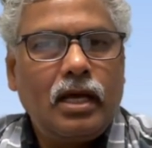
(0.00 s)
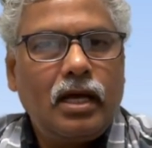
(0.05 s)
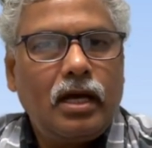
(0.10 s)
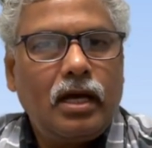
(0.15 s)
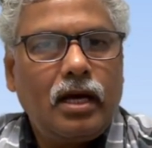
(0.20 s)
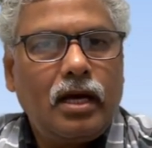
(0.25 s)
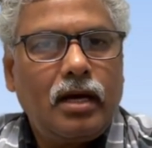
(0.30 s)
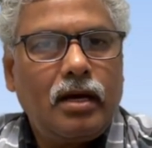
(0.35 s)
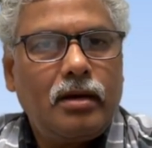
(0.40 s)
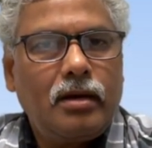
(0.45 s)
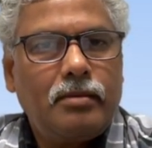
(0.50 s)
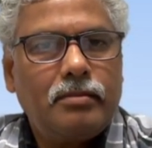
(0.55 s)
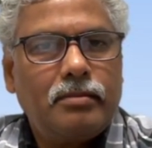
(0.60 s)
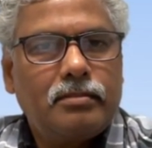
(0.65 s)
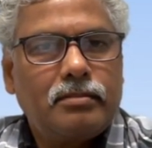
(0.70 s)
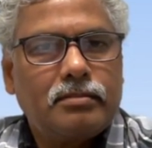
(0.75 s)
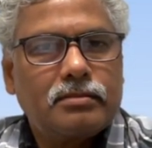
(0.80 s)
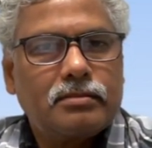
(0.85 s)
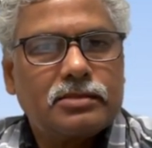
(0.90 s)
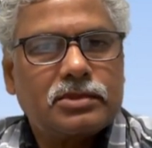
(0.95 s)

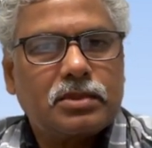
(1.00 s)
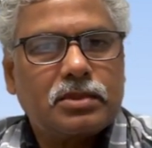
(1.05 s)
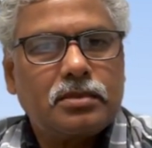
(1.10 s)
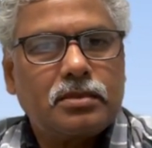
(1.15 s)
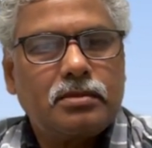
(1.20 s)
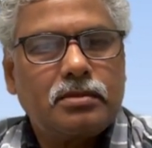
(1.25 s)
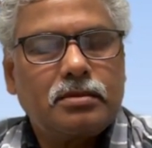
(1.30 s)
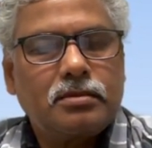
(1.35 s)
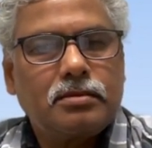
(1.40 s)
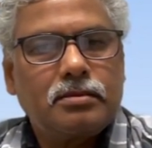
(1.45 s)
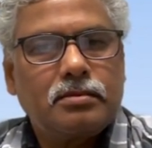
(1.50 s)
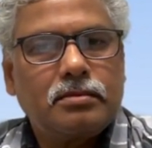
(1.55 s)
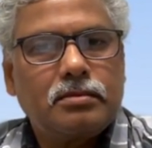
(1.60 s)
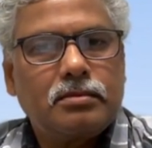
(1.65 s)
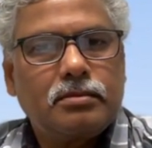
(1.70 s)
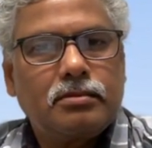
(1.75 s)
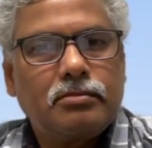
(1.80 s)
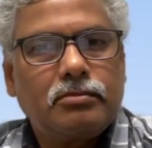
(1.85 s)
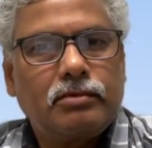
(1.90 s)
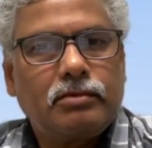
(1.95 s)
So
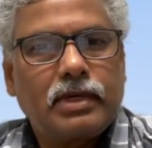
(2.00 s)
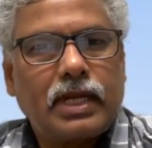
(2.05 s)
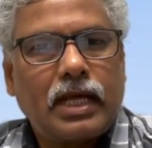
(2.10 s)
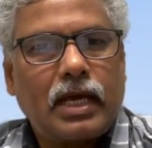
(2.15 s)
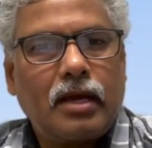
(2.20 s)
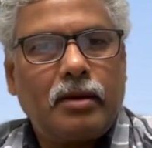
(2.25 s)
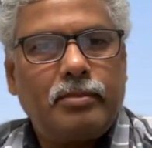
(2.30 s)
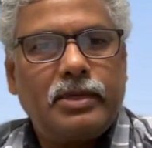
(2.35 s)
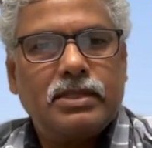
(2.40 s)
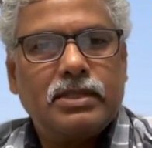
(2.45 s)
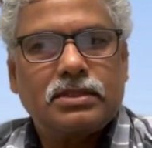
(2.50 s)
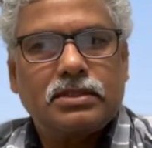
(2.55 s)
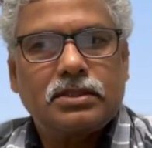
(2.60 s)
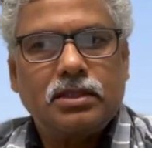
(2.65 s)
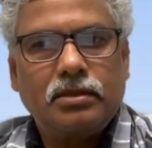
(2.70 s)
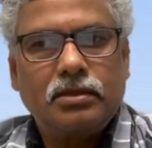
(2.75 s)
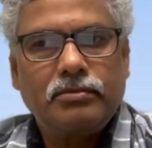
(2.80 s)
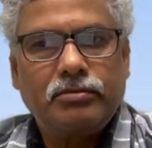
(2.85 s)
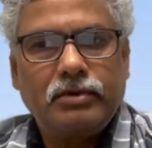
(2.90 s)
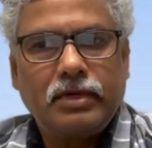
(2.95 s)
what happens
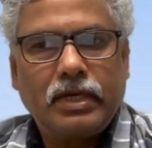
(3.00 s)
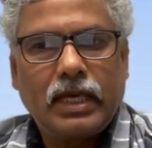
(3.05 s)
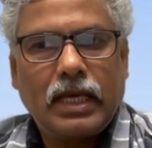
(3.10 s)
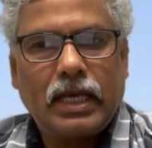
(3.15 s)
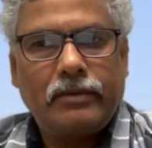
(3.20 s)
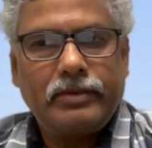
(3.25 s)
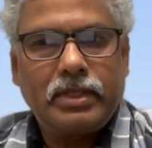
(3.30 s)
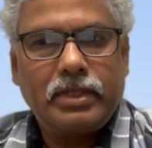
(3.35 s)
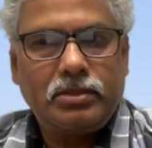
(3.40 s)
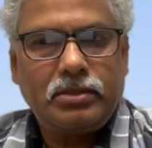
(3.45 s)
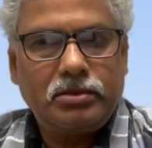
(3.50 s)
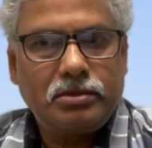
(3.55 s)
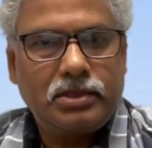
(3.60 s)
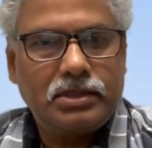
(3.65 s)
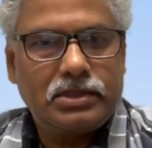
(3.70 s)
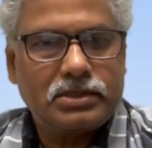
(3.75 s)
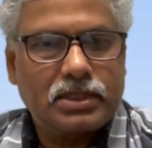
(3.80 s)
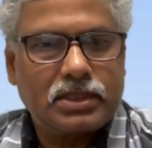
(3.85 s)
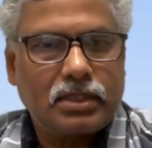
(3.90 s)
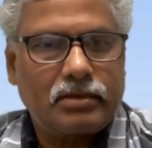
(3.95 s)
if we have a new
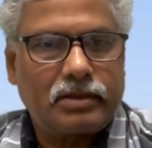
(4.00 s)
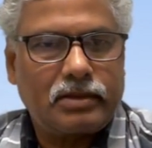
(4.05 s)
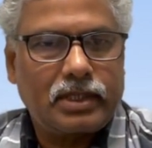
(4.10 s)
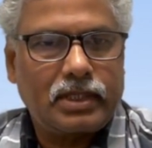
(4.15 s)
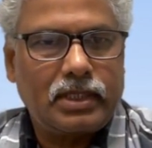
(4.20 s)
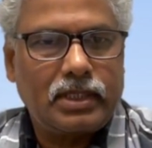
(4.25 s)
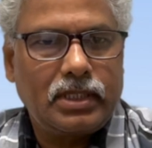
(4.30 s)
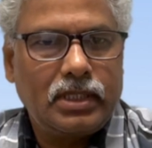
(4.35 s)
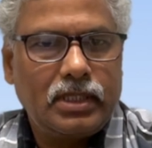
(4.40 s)
discovery?